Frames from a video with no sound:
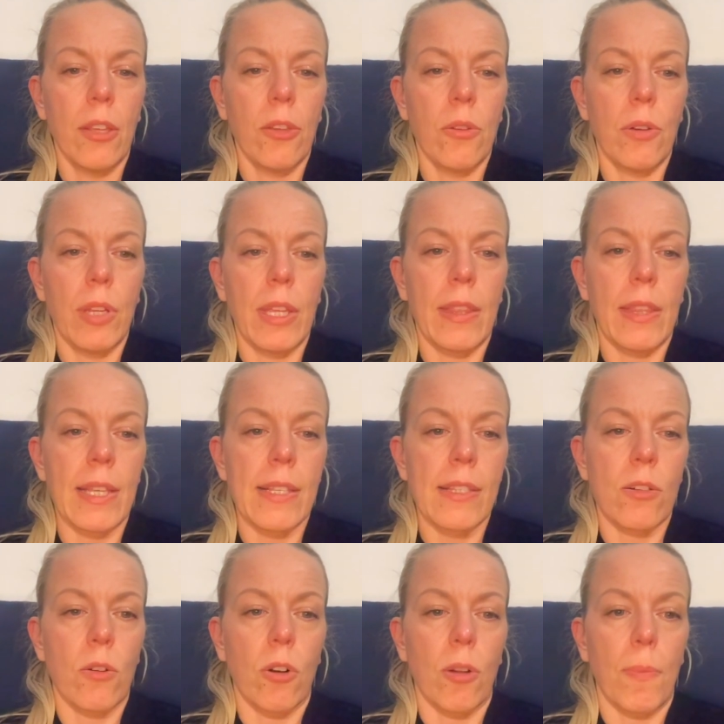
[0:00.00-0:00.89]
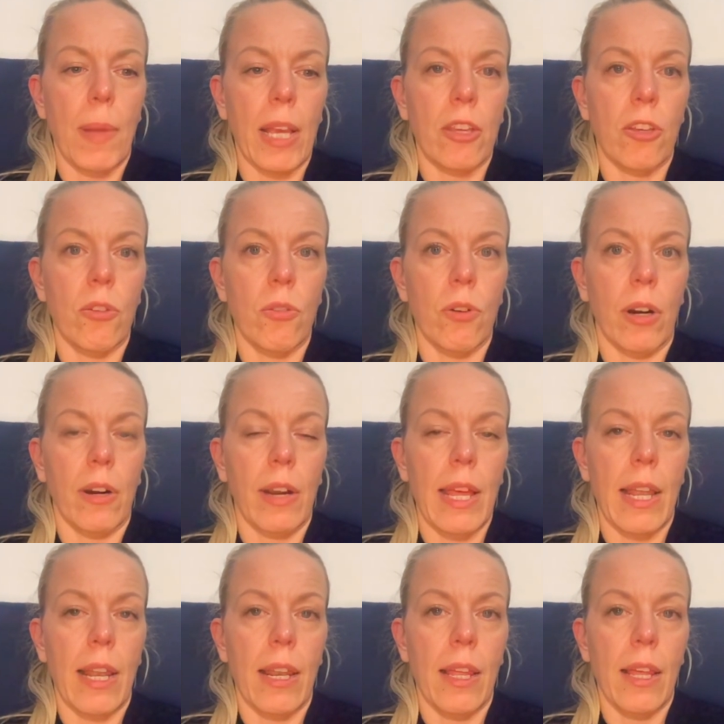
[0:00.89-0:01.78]
You need this callback
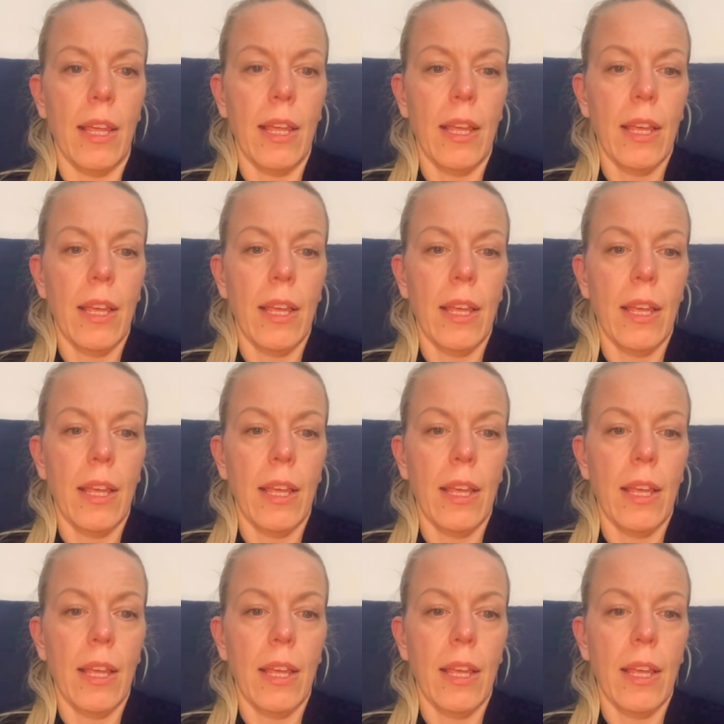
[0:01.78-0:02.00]
URL